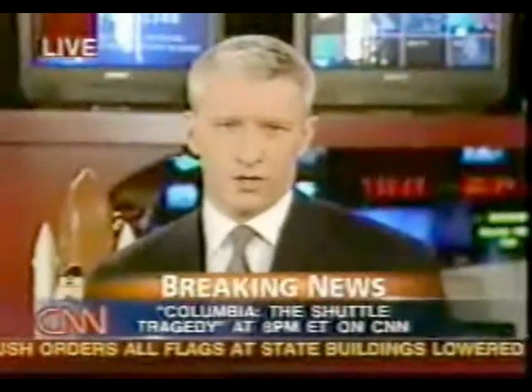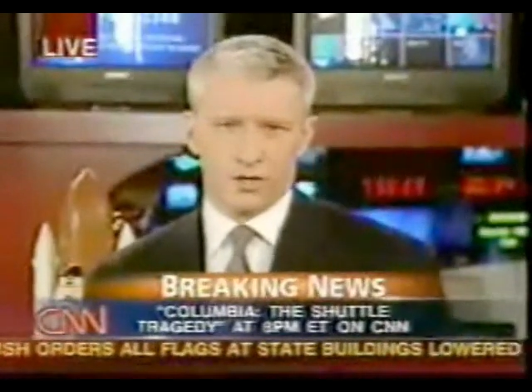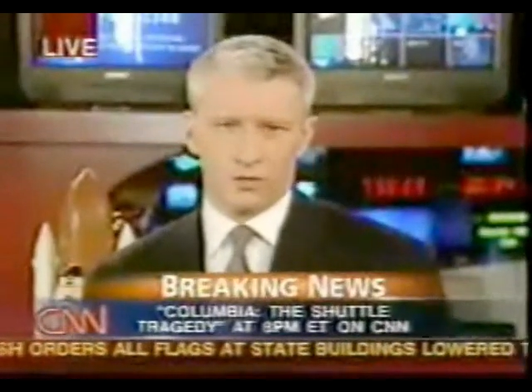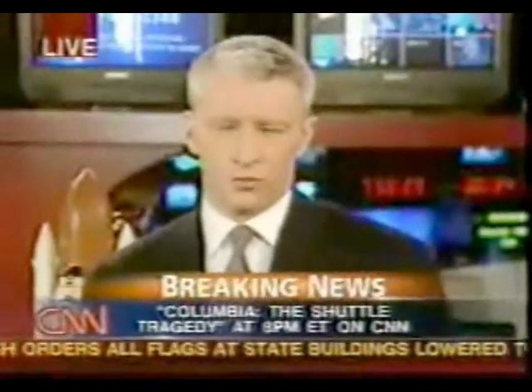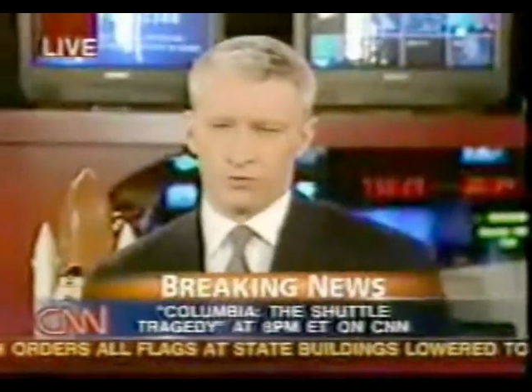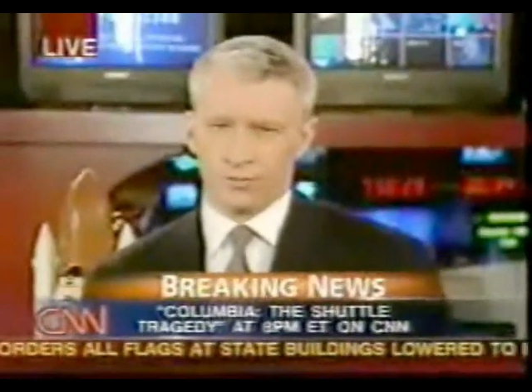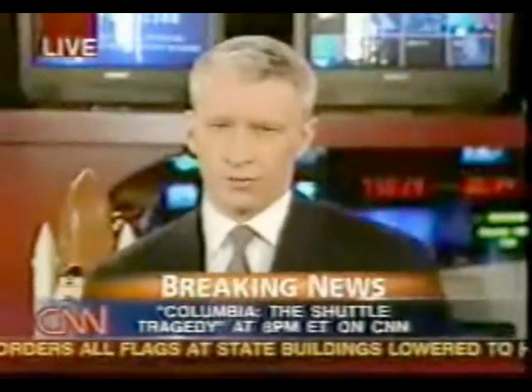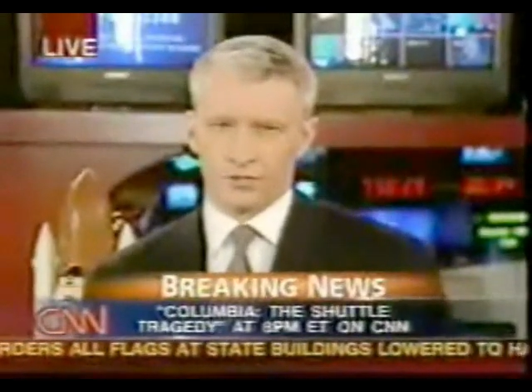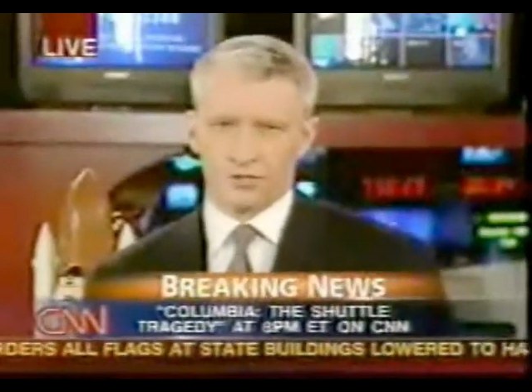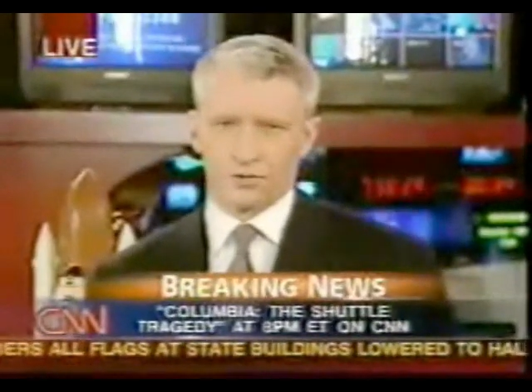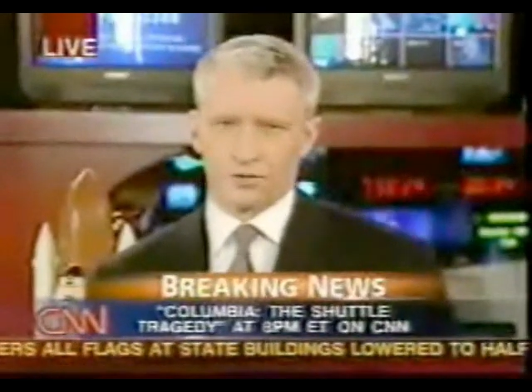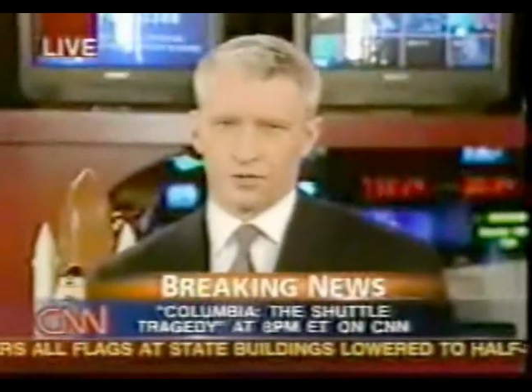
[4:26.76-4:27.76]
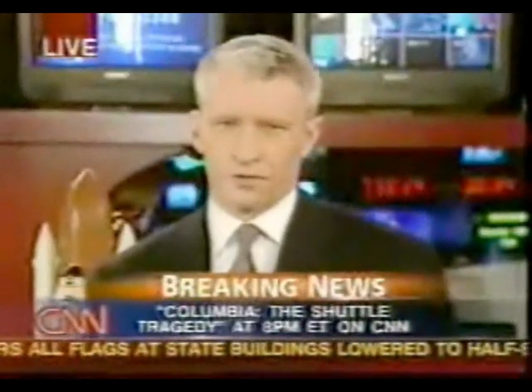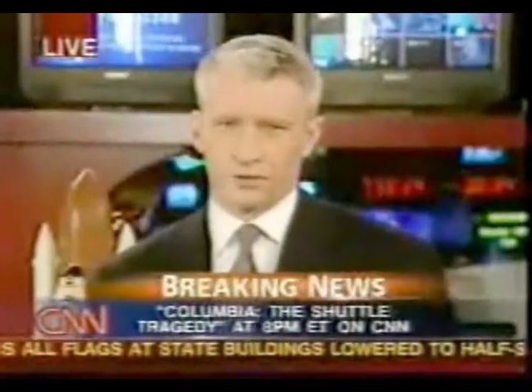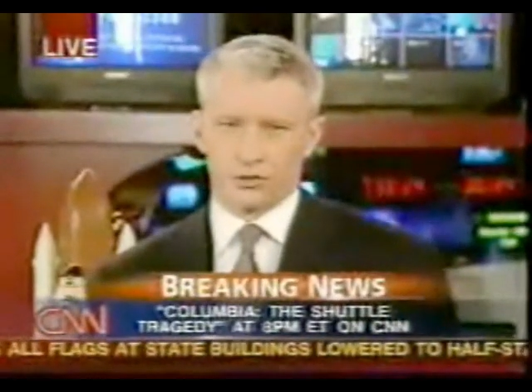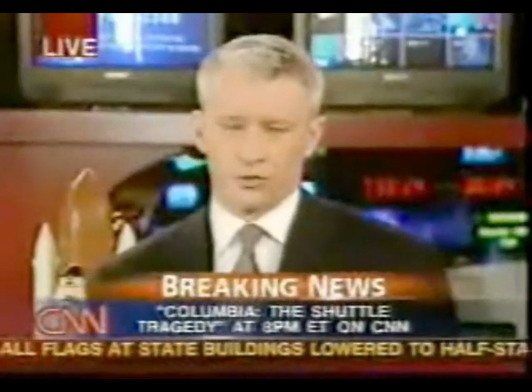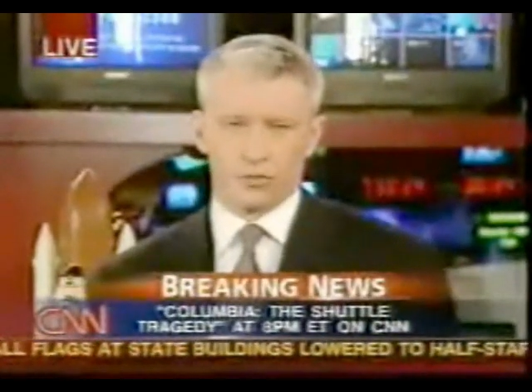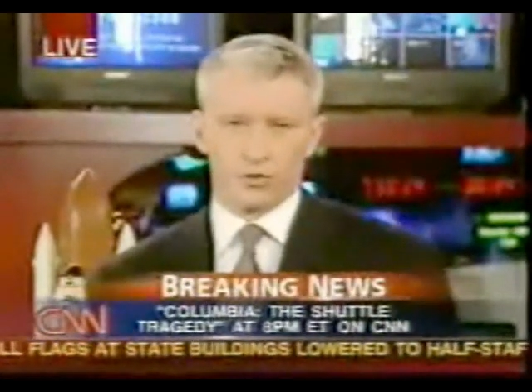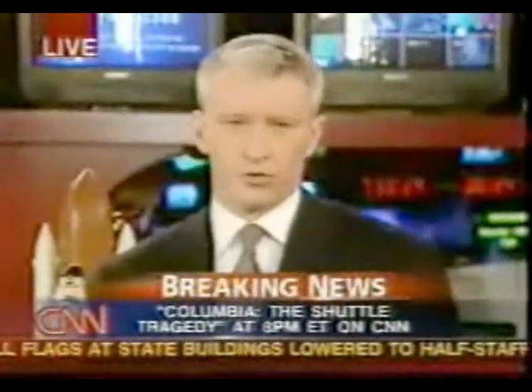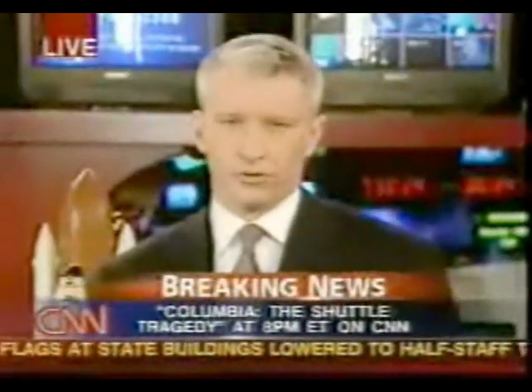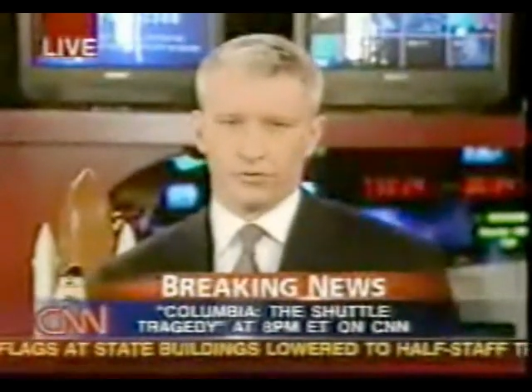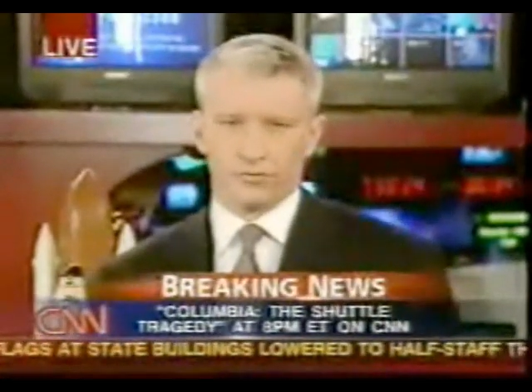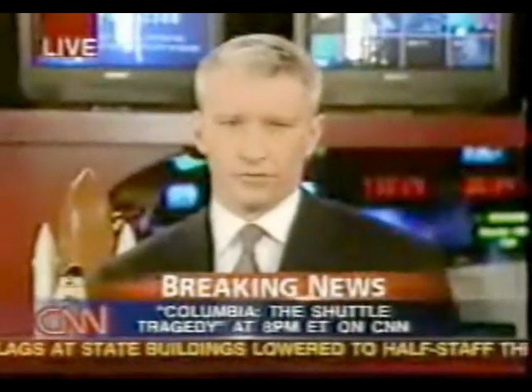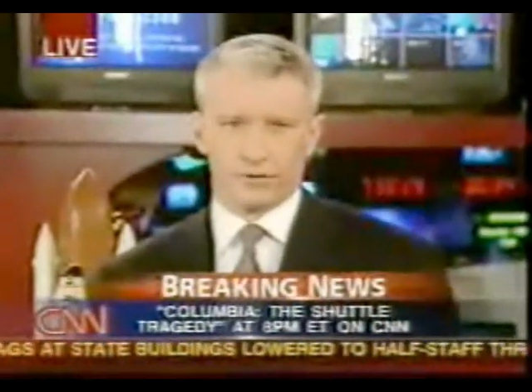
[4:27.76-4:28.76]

Wolf Blitzer, Judy Woodruff,